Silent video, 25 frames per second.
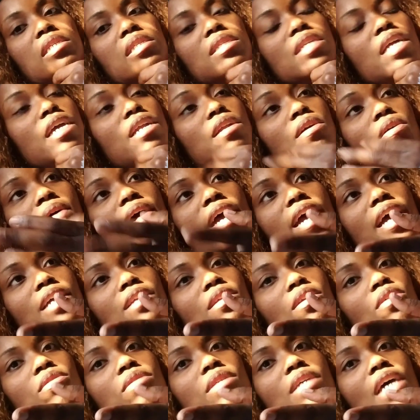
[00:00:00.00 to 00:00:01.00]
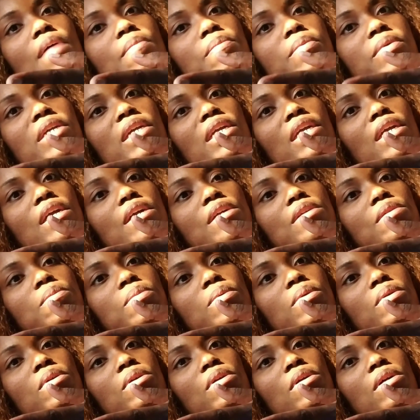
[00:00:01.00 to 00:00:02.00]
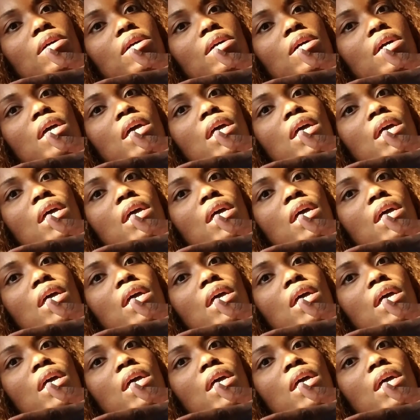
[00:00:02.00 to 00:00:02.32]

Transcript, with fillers: They don't have no type of care in the world.